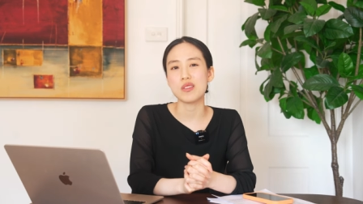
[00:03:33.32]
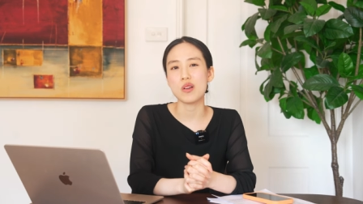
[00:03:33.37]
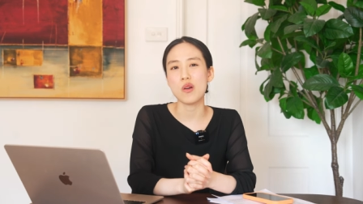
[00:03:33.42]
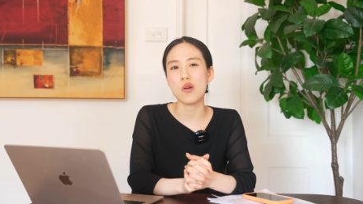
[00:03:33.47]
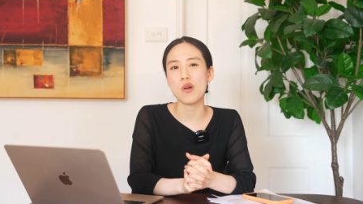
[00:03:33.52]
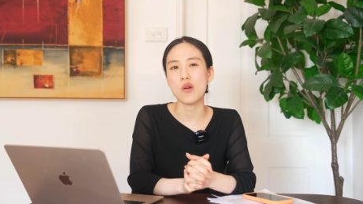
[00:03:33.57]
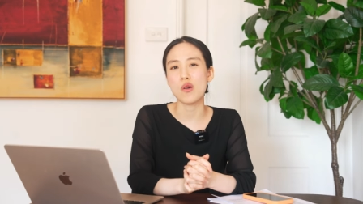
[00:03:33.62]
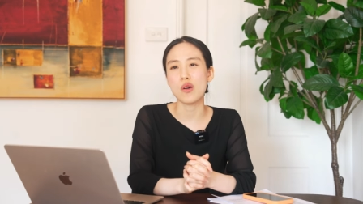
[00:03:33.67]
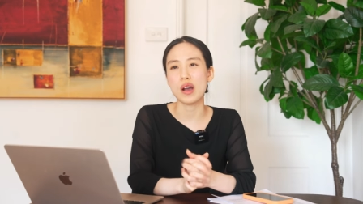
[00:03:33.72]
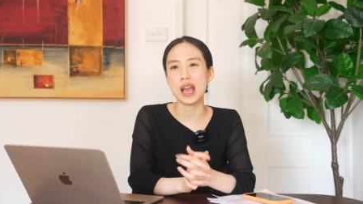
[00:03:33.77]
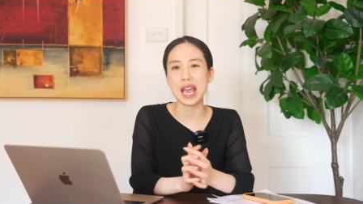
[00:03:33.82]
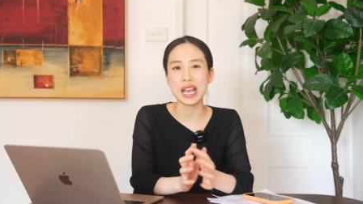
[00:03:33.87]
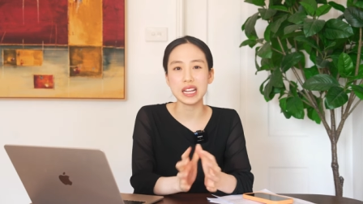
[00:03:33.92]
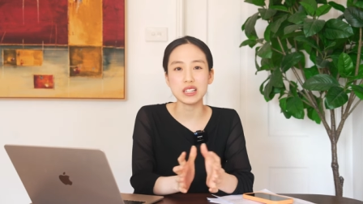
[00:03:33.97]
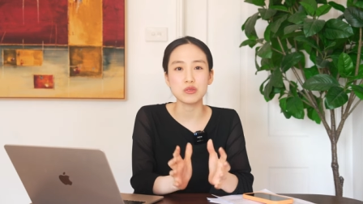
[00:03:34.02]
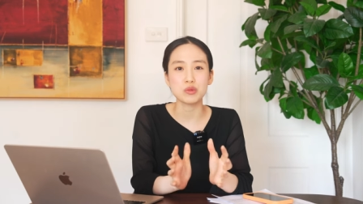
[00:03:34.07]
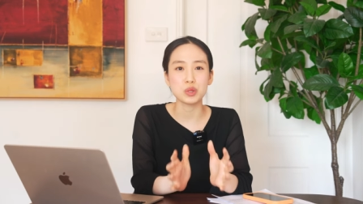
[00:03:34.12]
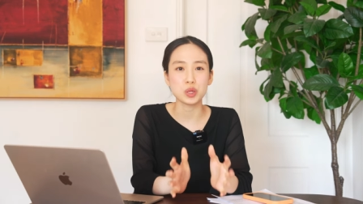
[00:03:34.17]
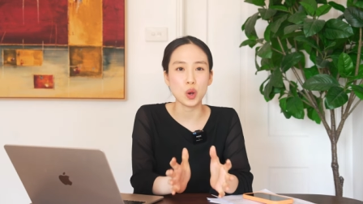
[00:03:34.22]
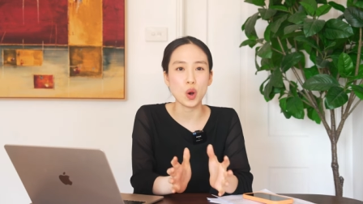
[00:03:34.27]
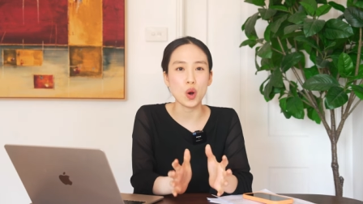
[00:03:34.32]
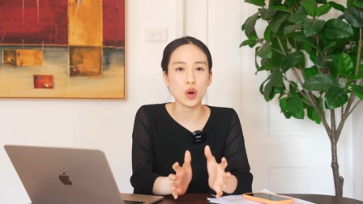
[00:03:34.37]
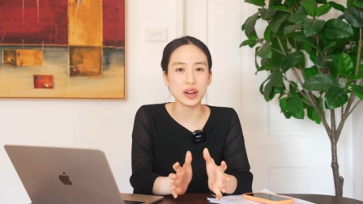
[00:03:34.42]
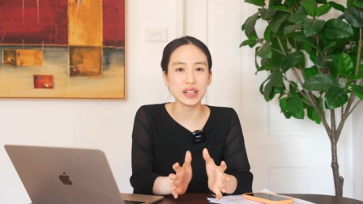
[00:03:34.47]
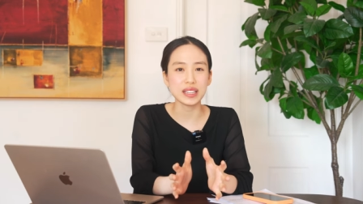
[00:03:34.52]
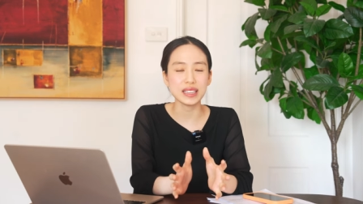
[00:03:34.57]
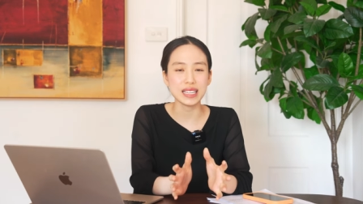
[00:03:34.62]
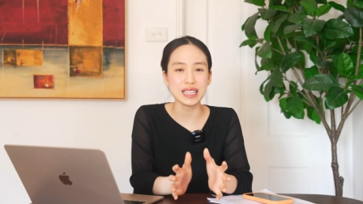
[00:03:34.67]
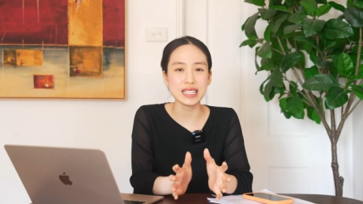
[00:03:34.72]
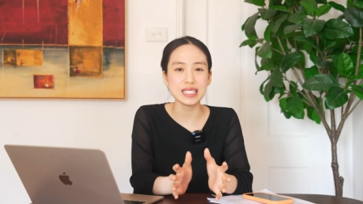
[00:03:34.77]
or hate
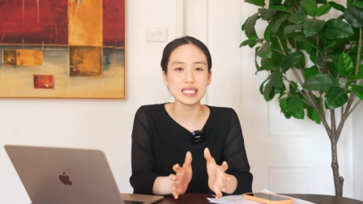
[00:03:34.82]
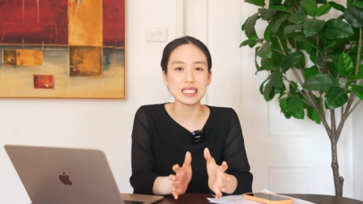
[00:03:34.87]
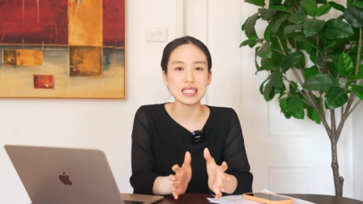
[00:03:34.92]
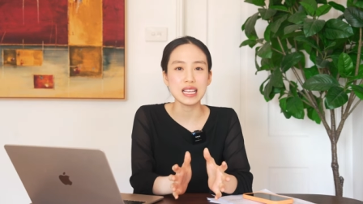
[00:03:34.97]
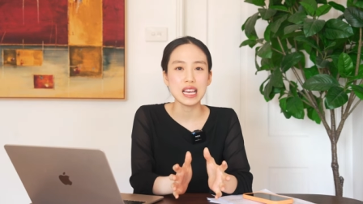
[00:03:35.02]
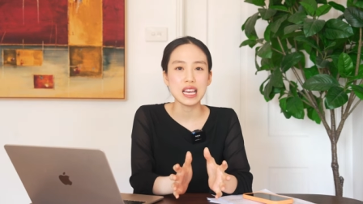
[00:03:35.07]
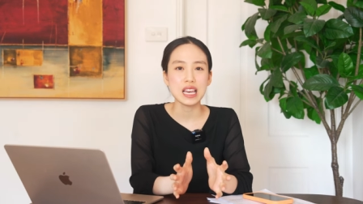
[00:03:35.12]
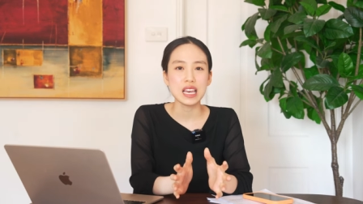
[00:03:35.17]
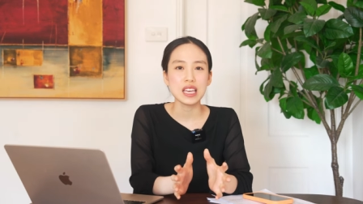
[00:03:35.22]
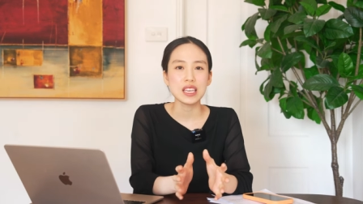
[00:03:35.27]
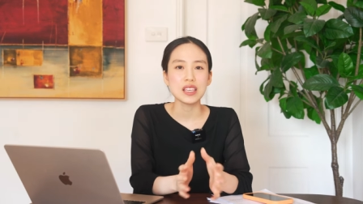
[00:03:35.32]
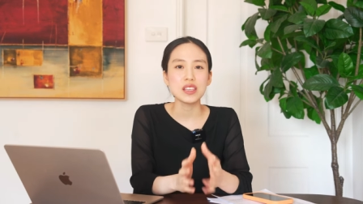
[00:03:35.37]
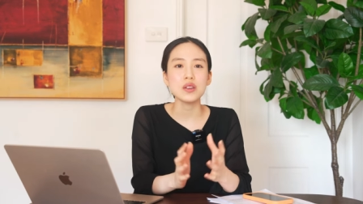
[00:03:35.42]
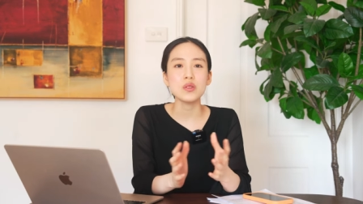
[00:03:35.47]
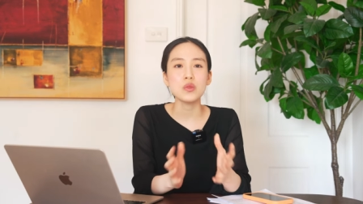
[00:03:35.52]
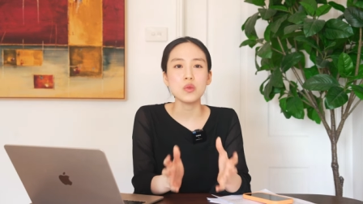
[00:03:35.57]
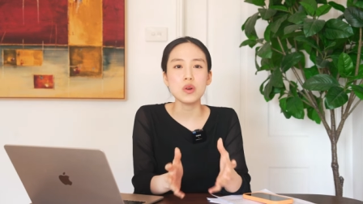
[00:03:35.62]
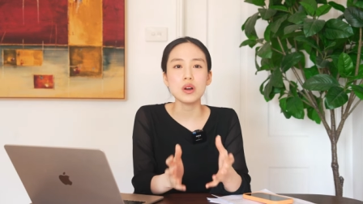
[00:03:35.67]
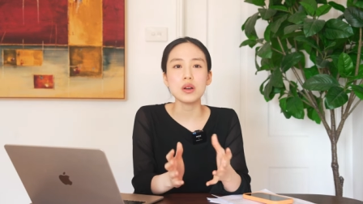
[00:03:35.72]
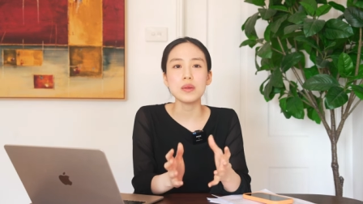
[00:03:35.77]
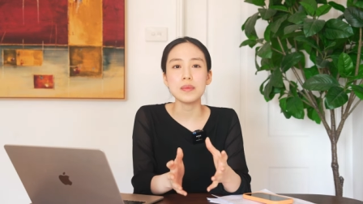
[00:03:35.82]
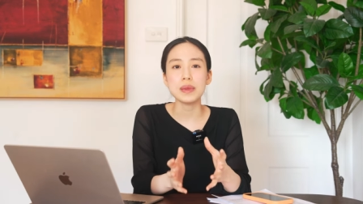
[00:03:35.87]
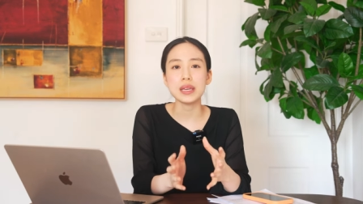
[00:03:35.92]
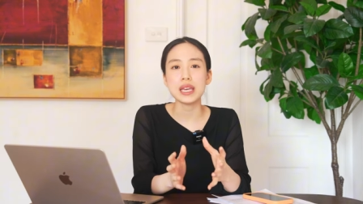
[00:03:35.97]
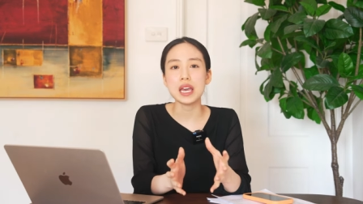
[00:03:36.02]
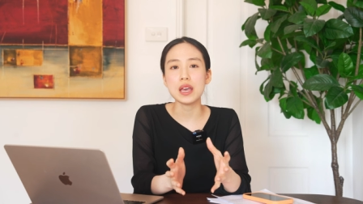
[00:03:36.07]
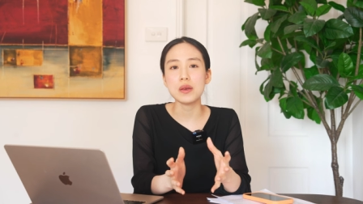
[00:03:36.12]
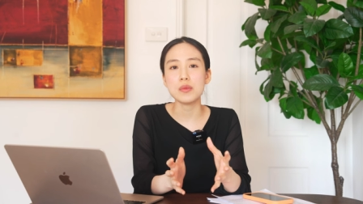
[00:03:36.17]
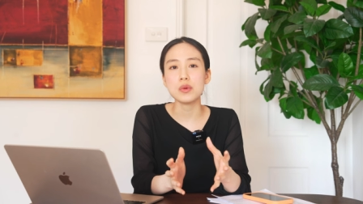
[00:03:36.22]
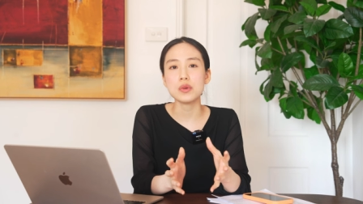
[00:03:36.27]
recording this, you won't
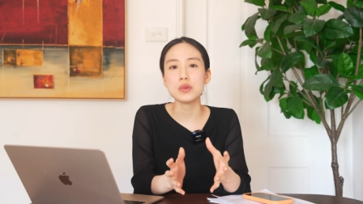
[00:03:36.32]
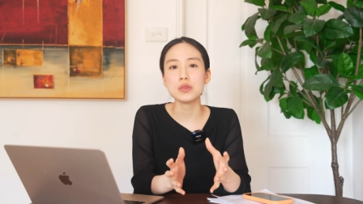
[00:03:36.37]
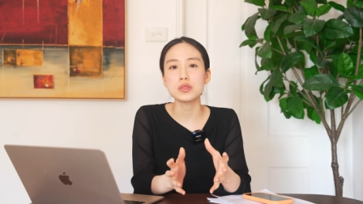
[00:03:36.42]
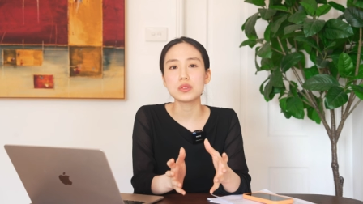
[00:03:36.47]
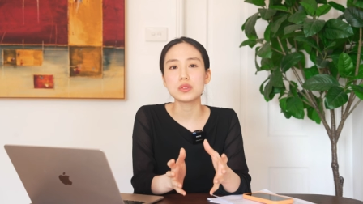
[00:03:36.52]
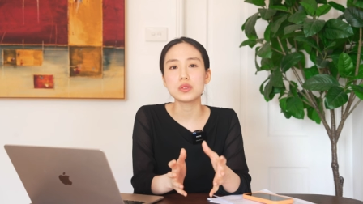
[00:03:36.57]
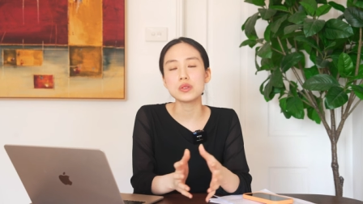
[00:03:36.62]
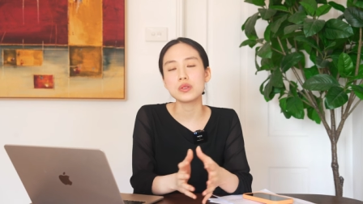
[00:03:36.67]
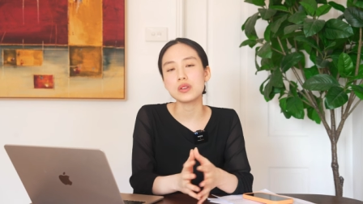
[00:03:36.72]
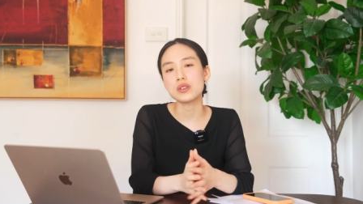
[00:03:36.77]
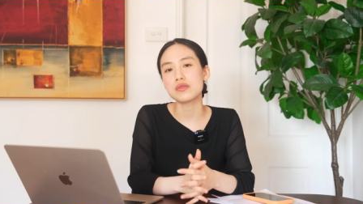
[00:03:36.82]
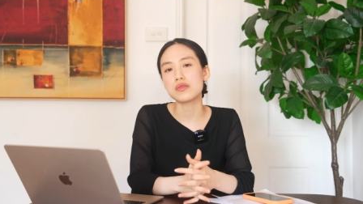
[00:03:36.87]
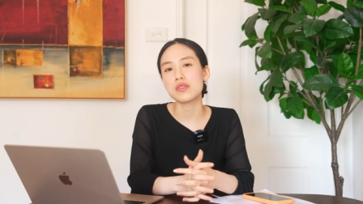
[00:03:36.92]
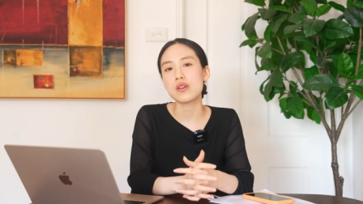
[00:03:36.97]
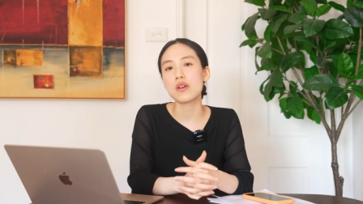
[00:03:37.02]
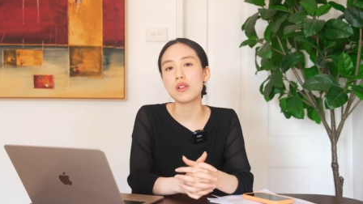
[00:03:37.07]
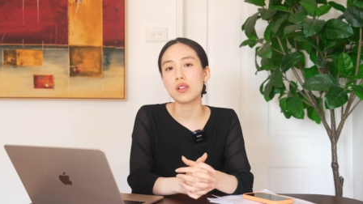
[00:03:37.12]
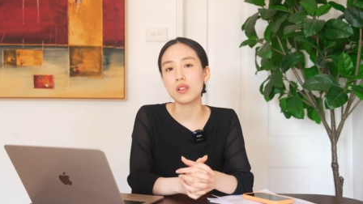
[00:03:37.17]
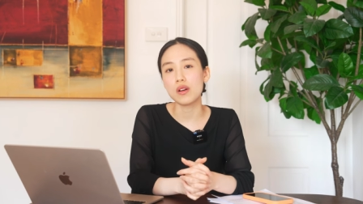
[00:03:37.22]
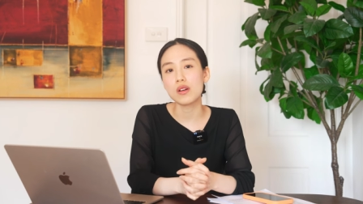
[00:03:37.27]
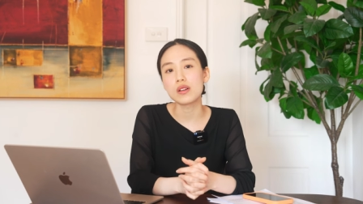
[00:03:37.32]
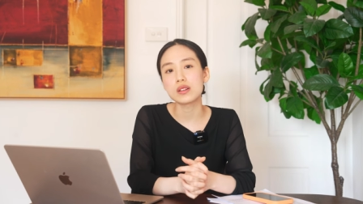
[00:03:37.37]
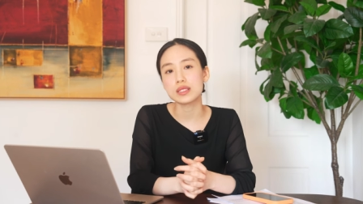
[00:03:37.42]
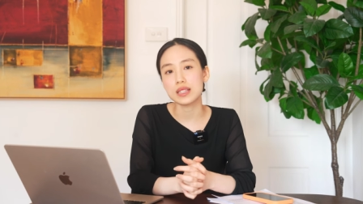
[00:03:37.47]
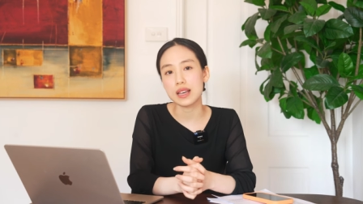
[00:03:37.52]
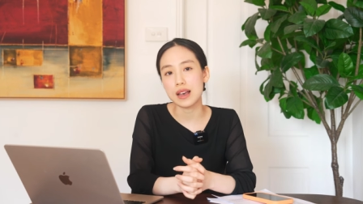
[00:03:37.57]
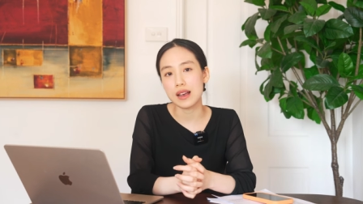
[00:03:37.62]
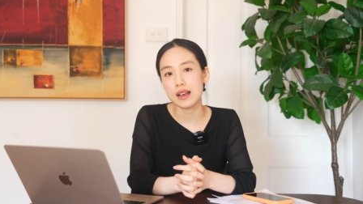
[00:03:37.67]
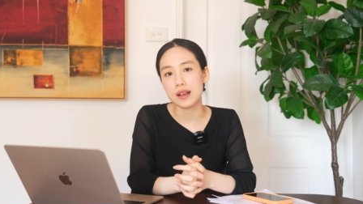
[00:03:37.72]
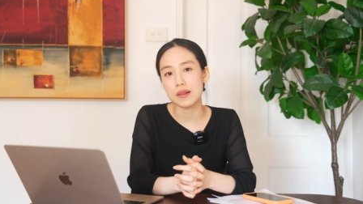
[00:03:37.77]
be able to do it for a long
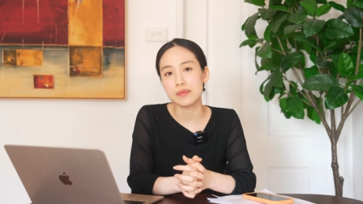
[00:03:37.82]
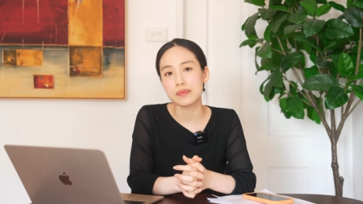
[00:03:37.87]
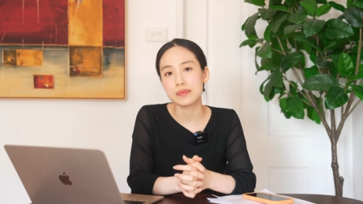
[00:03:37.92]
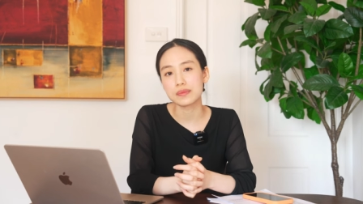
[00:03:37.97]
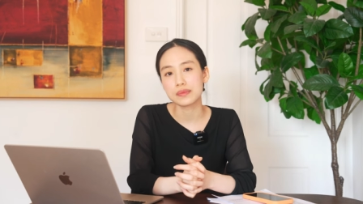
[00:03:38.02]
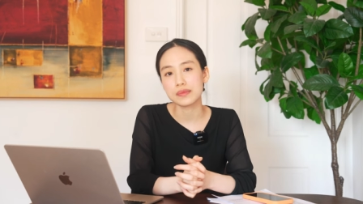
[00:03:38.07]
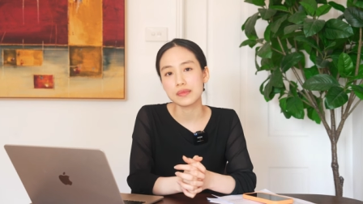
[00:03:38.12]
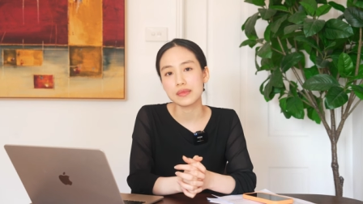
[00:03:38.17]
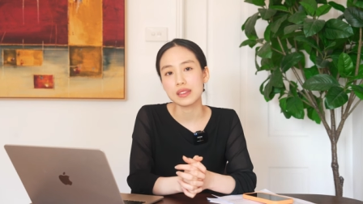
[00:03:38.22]
time.